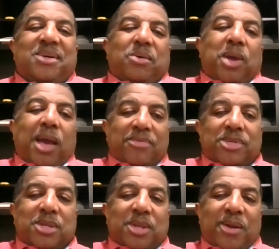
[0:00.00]
We have a
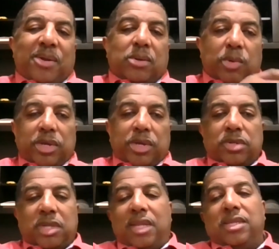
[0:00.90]
scenario where your
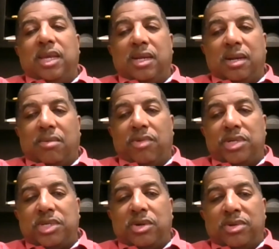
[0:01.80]
debt to income
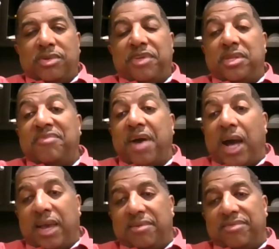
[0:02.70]
ratio is
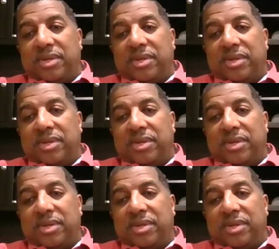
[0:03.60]
55.